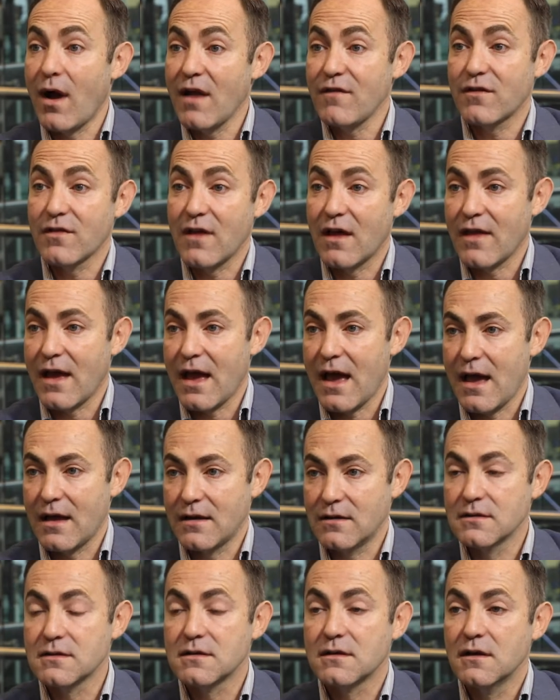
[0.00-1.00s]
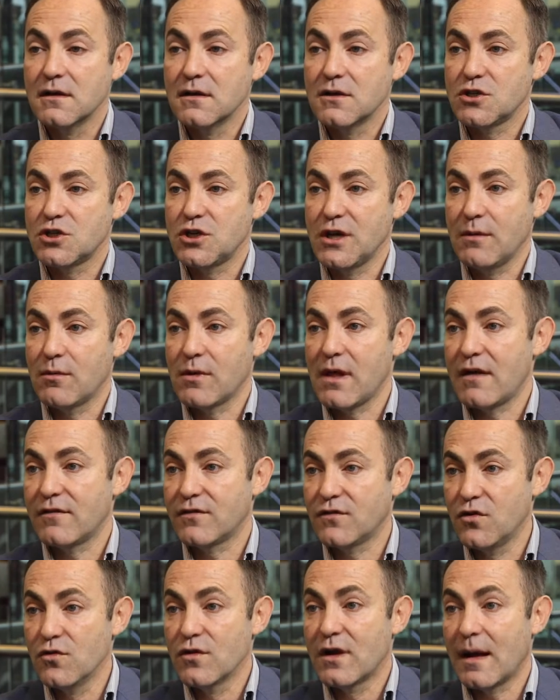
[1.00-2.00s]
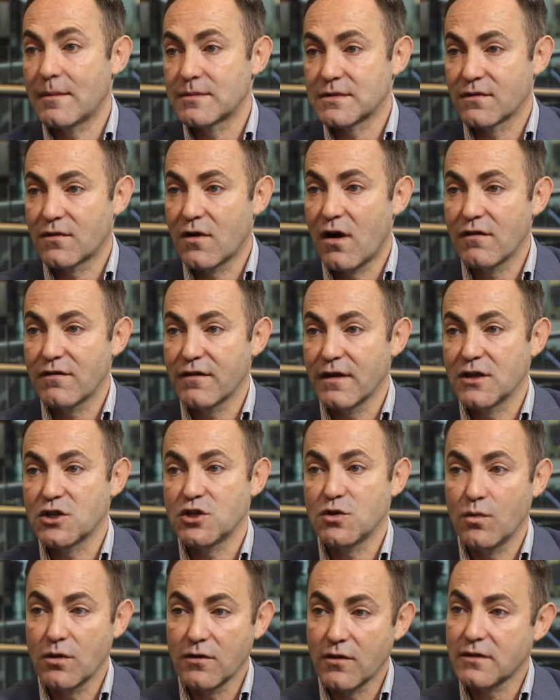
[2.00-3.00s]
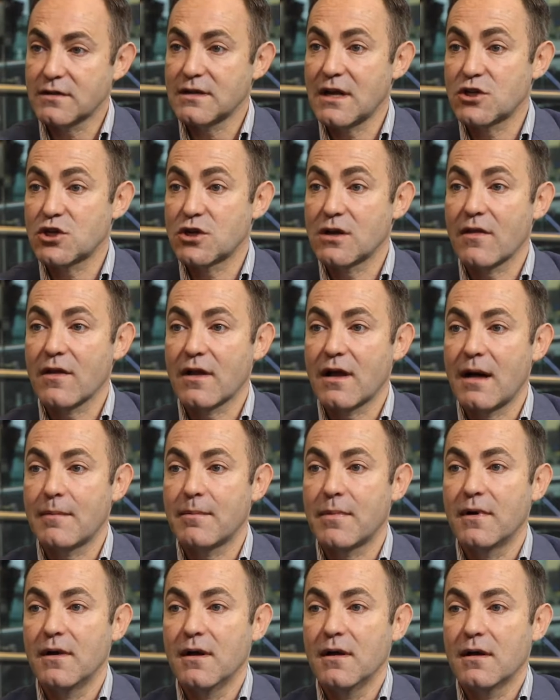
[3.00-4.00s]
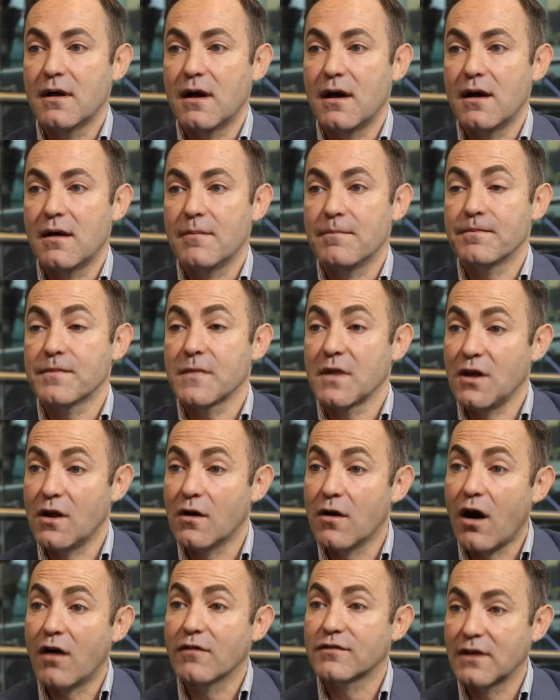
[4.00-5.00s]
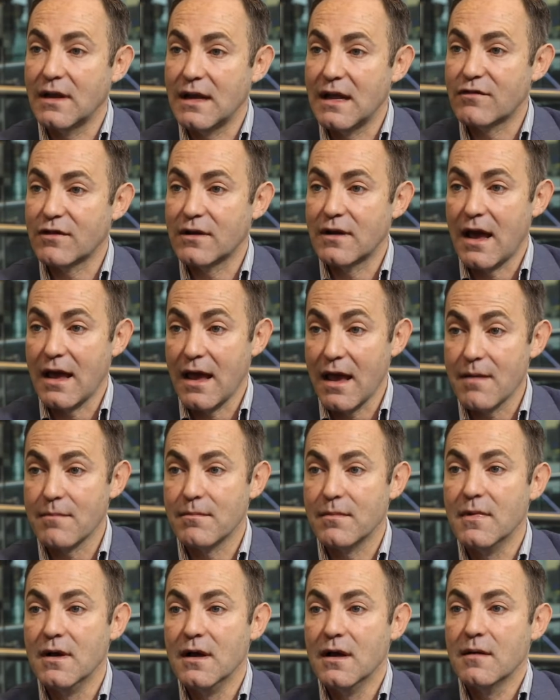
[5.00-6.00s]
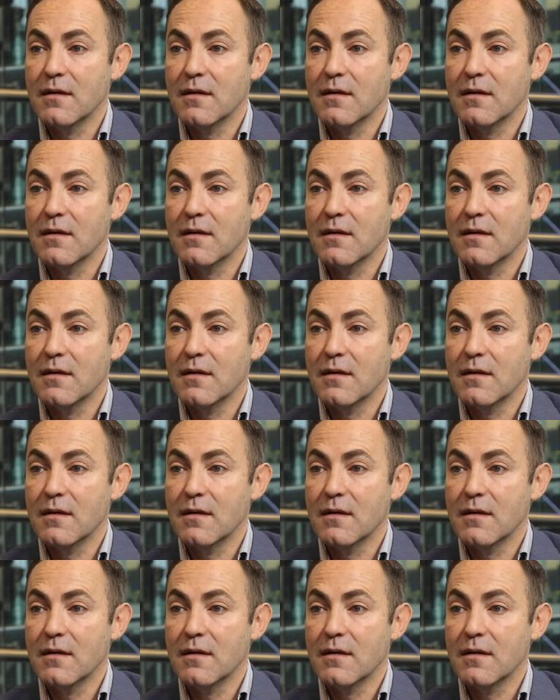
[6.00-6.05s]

wife, on the other hand, she will have 2 cups of coffee and she will not touch another cup, you know, after 11 a.m.